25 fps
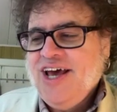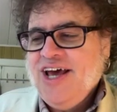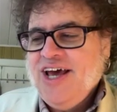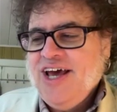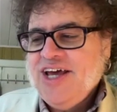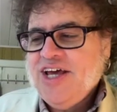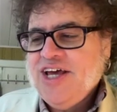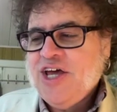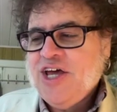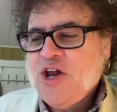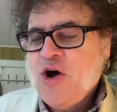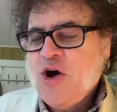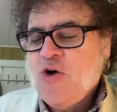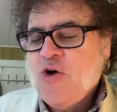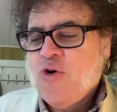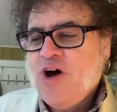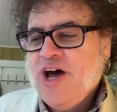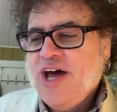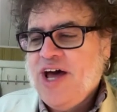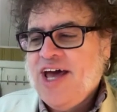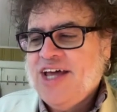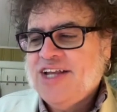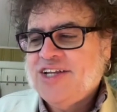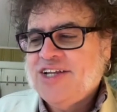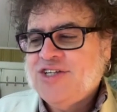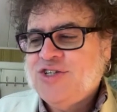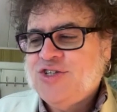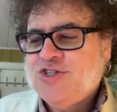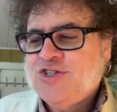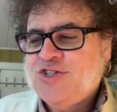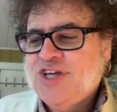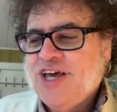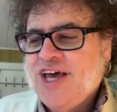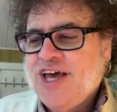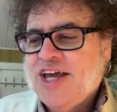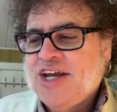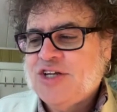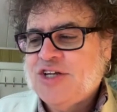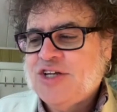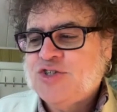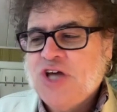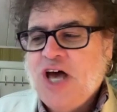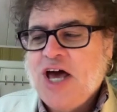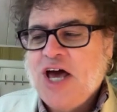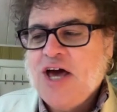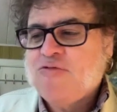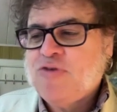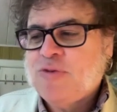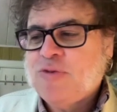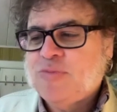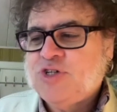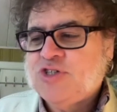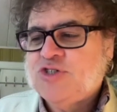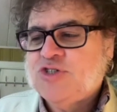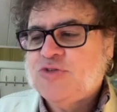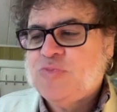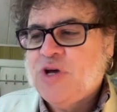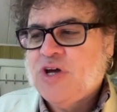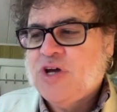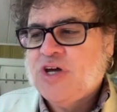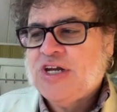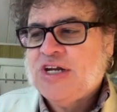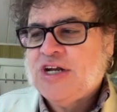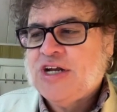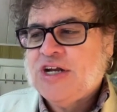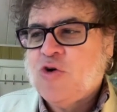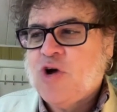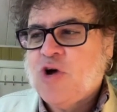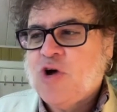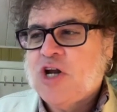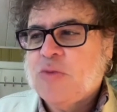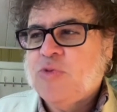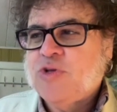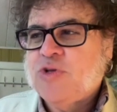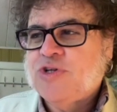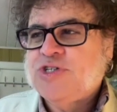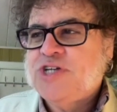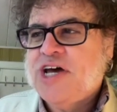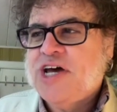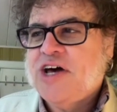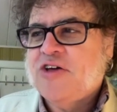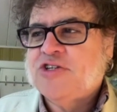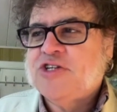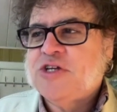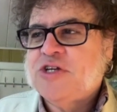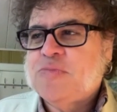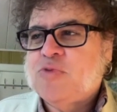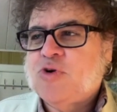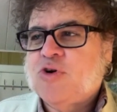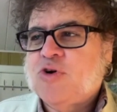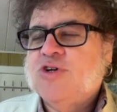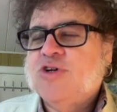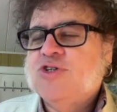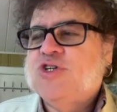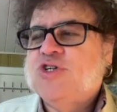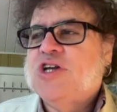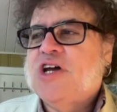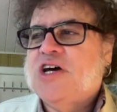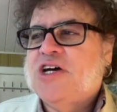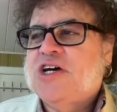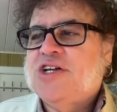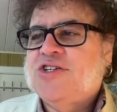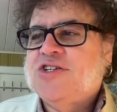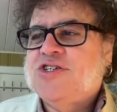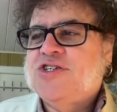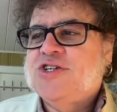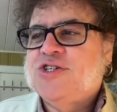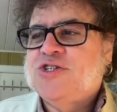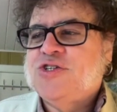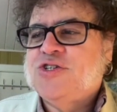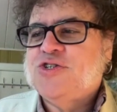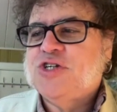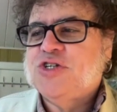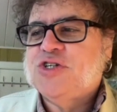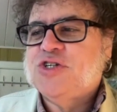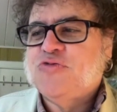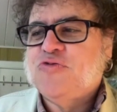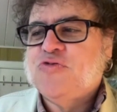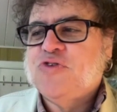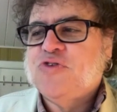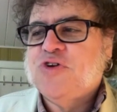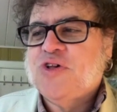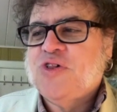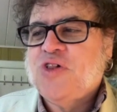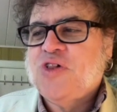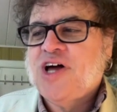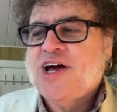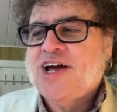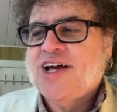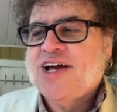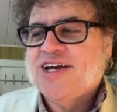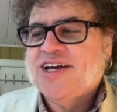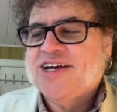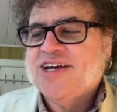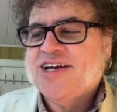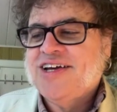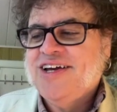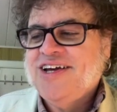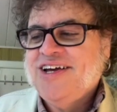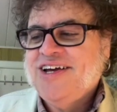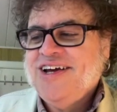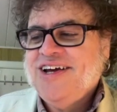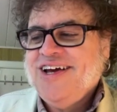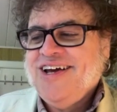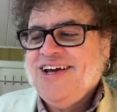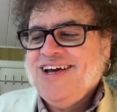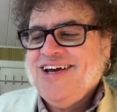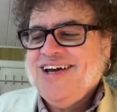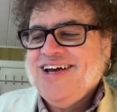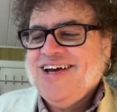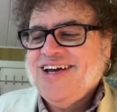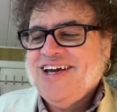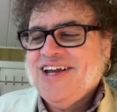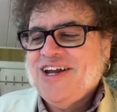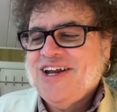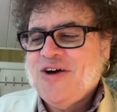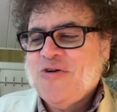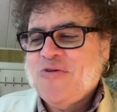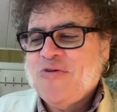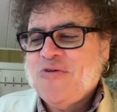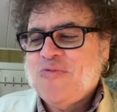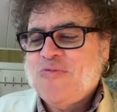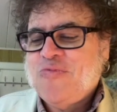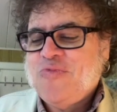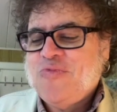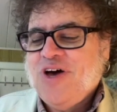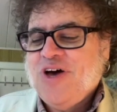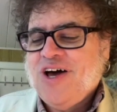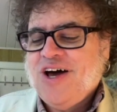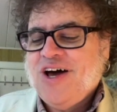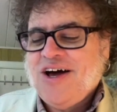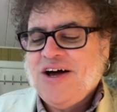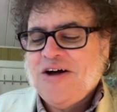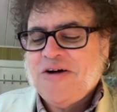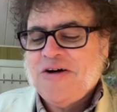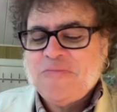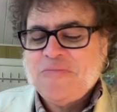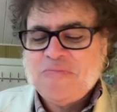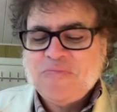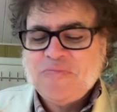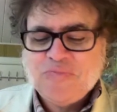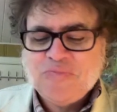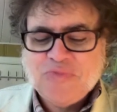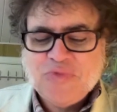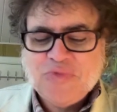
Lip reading: aside from just being an incredibly talented person, I just feel like, you know, um,